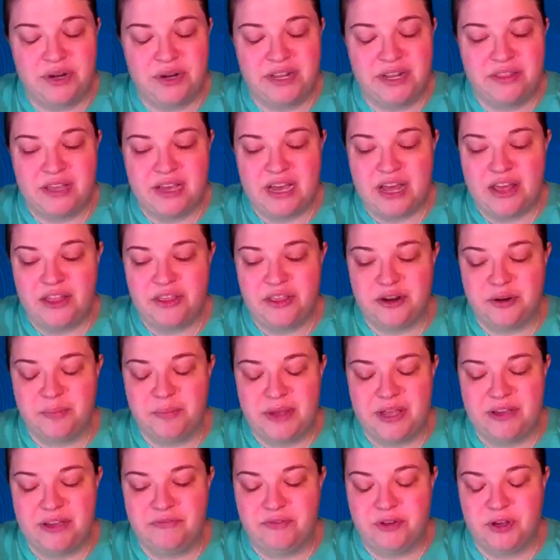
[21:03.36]
one of the other
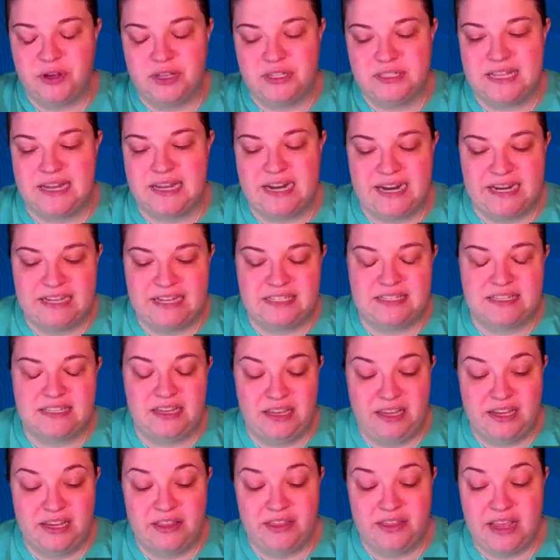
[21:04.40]
pitfalls that I
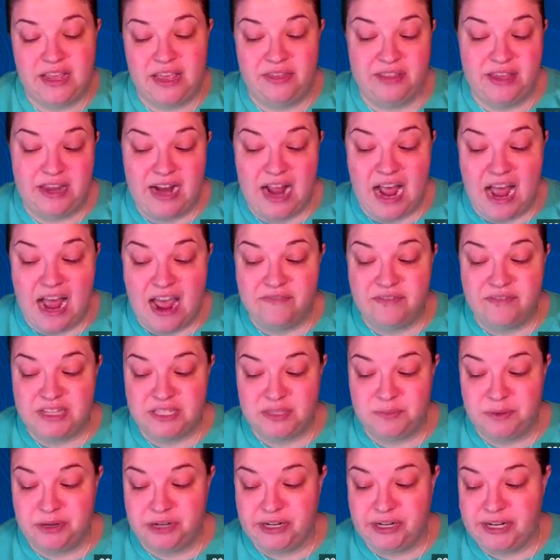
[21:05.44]
see and that I've
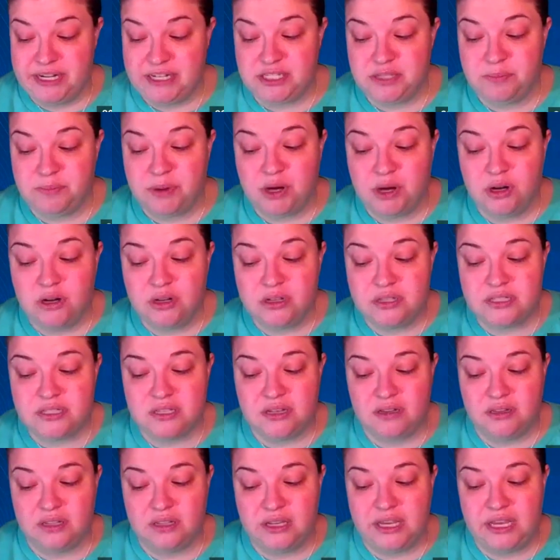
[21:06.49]
experienced
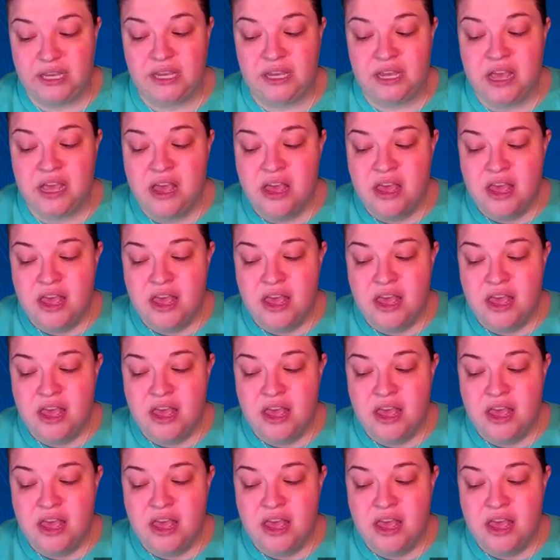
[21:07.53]
personally